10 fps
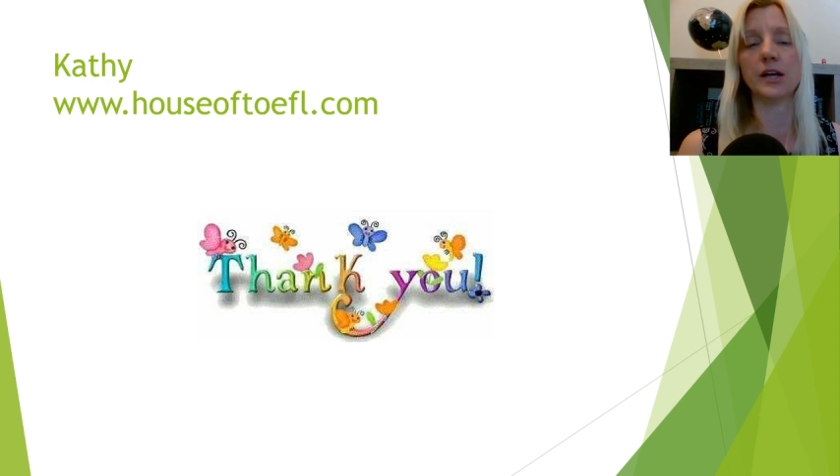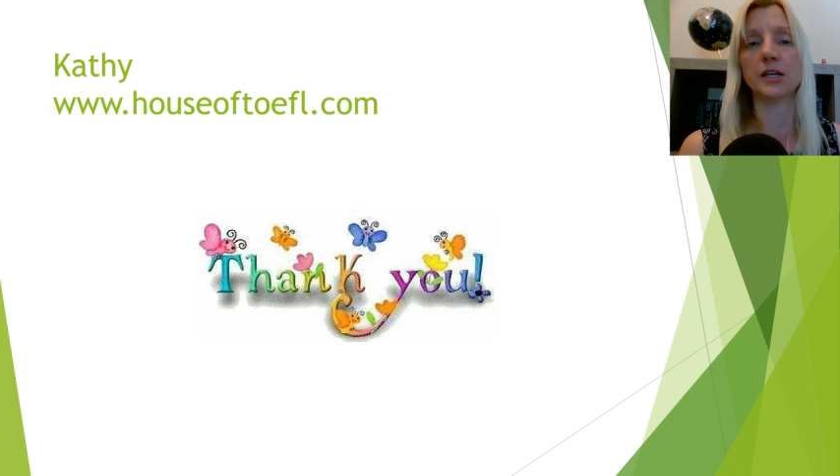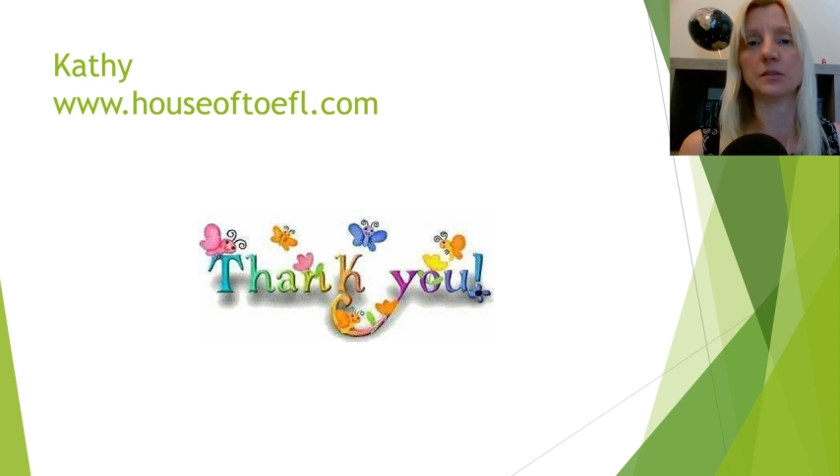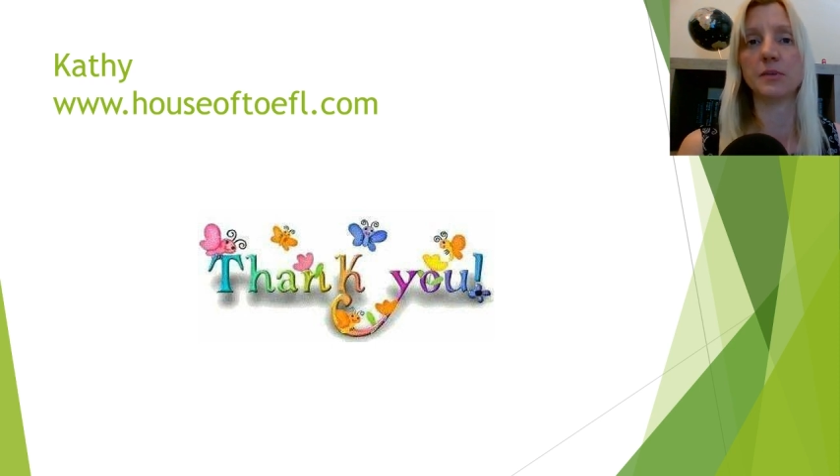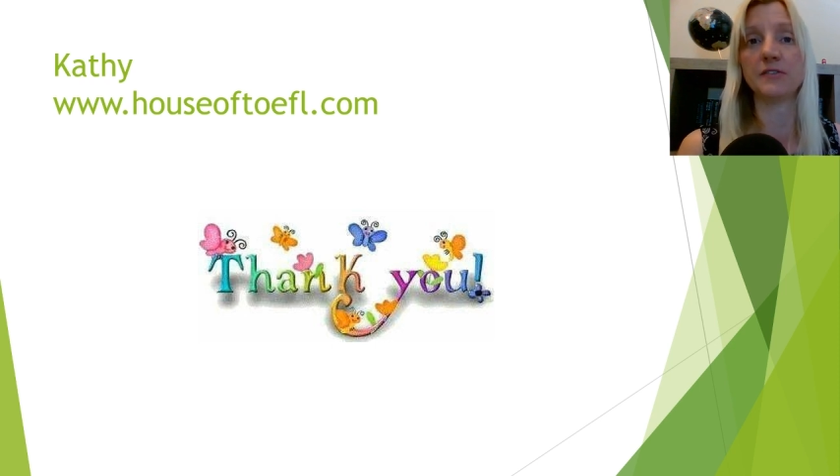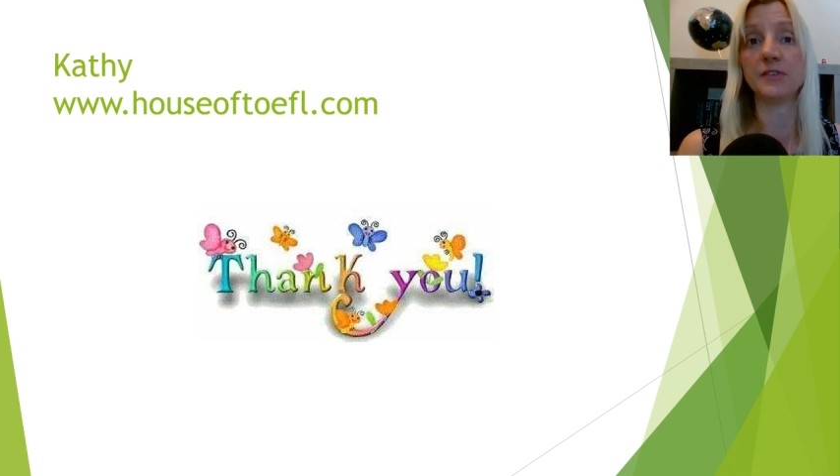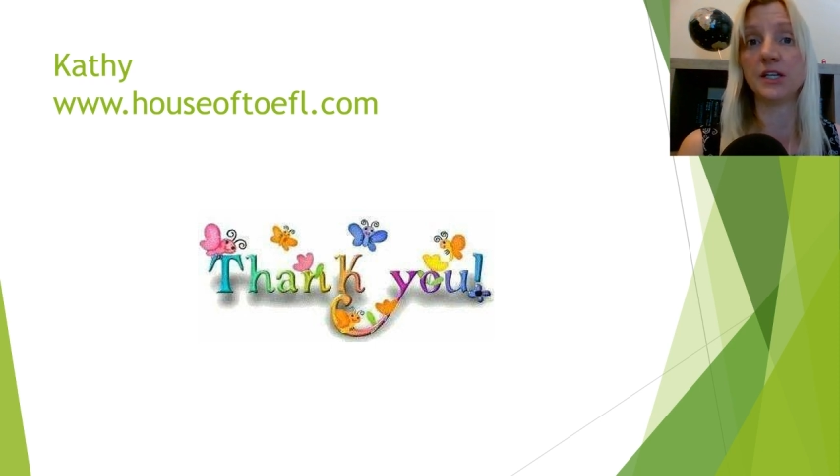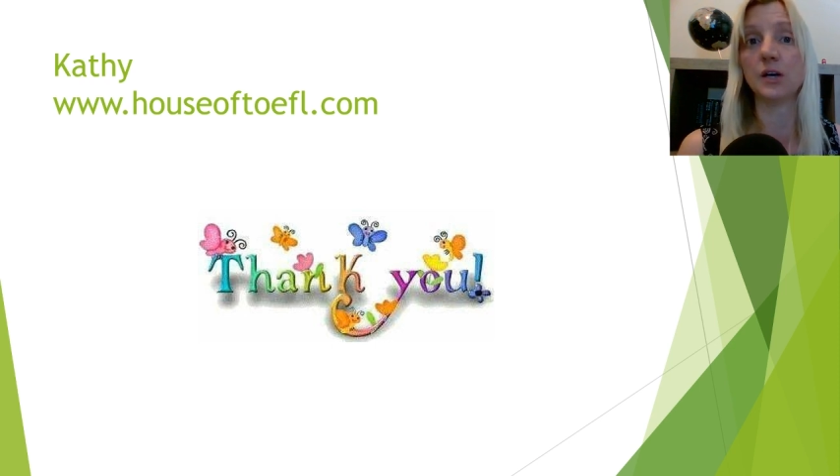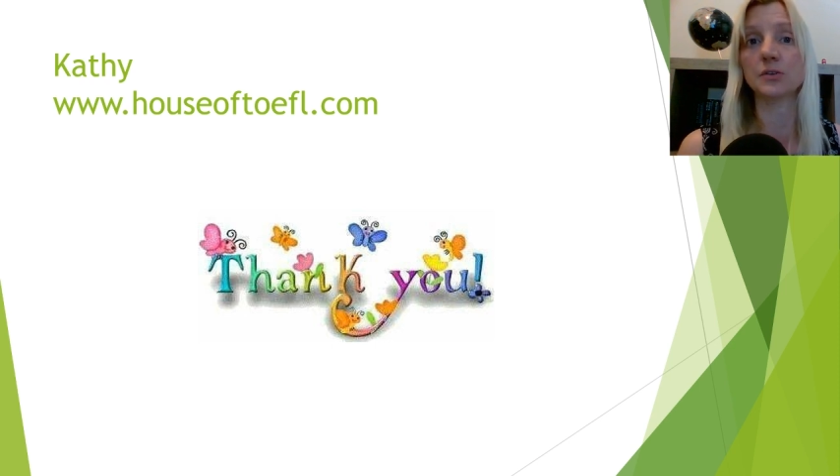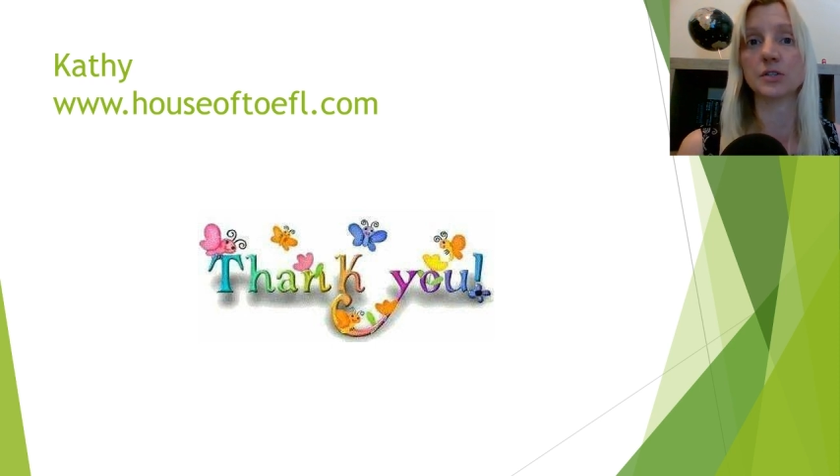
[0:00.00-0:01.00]
and my
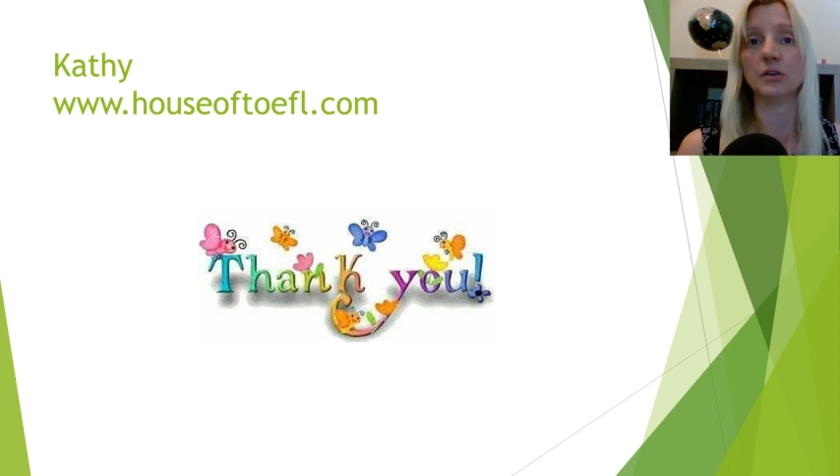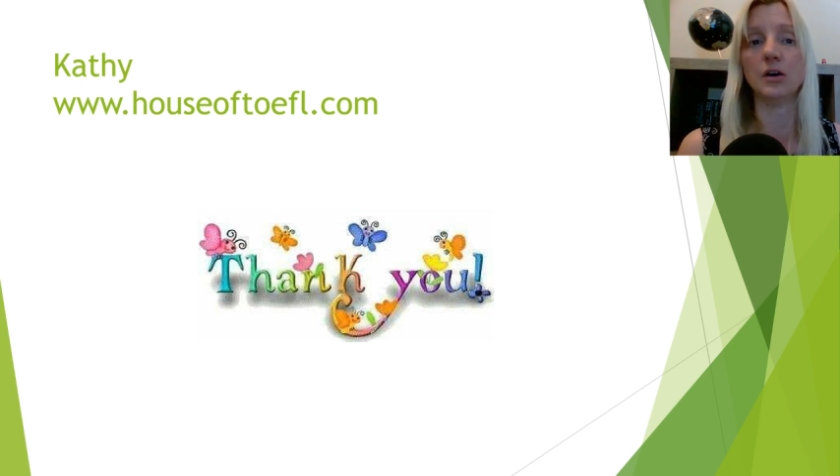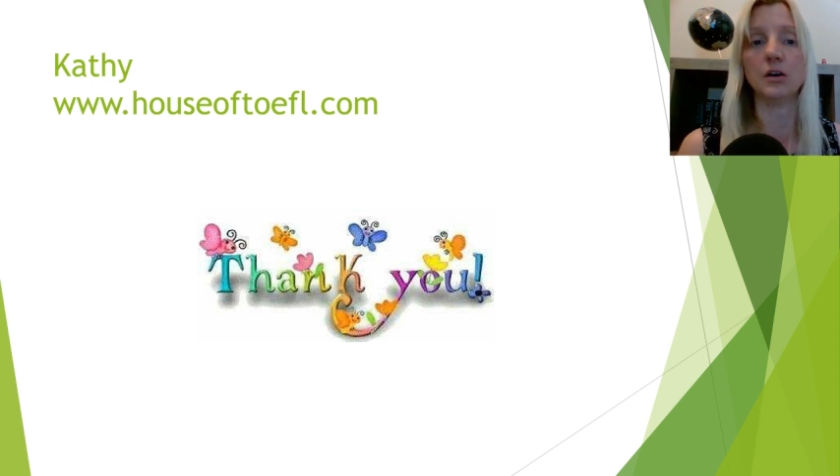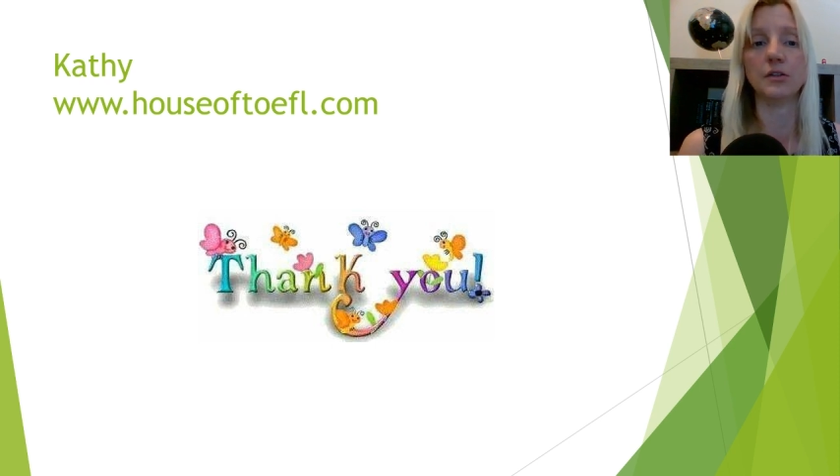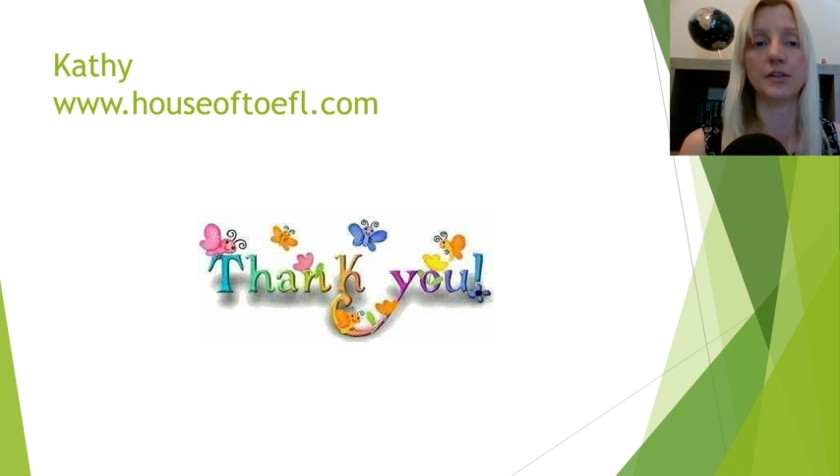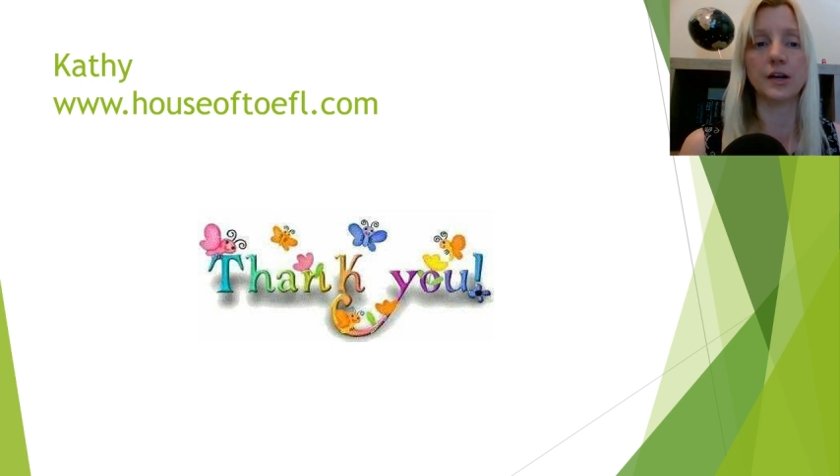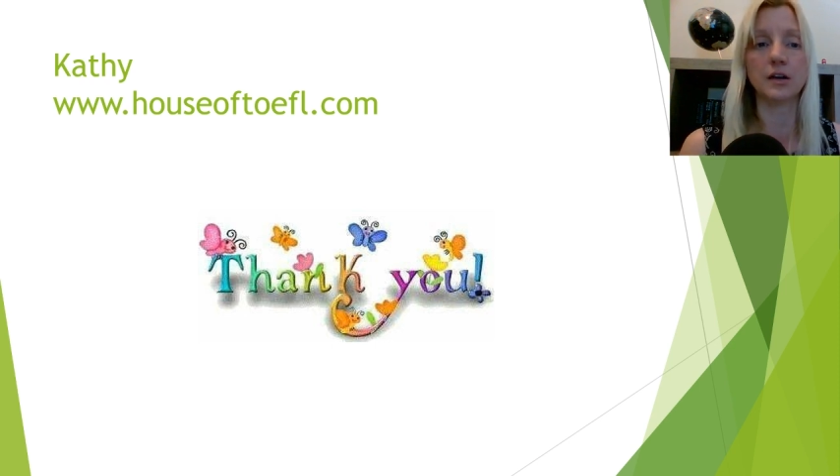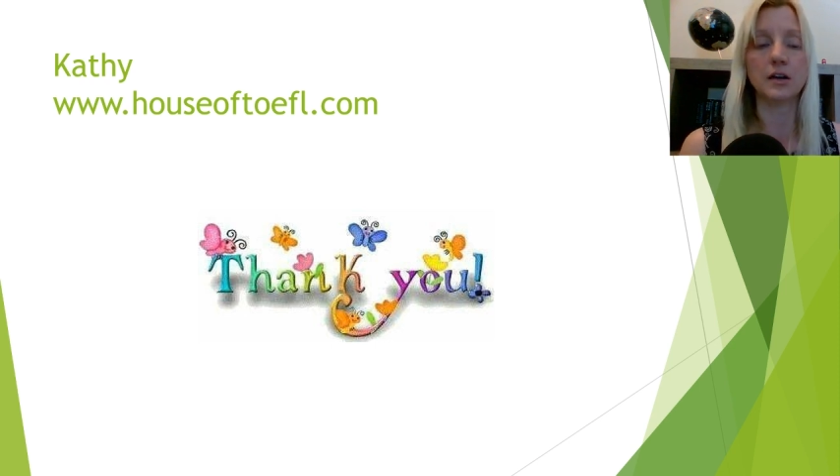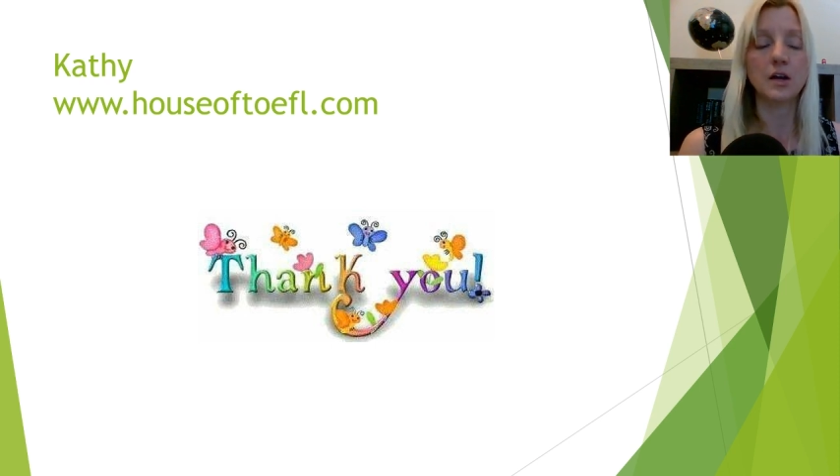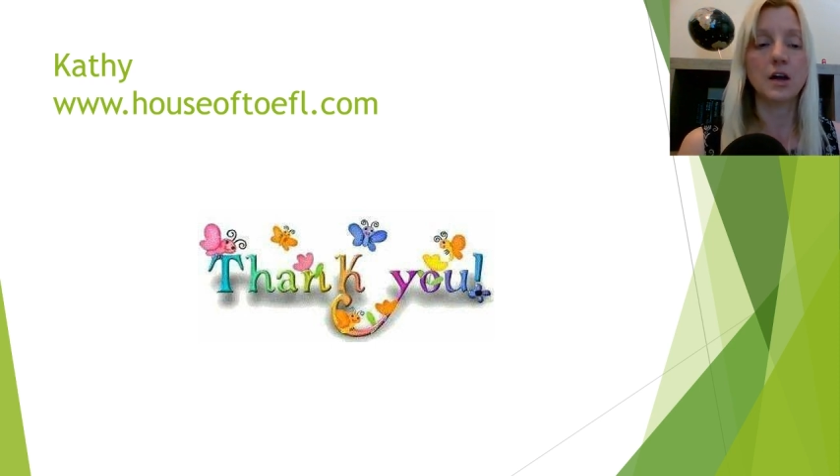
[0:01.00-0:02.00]
videos are all there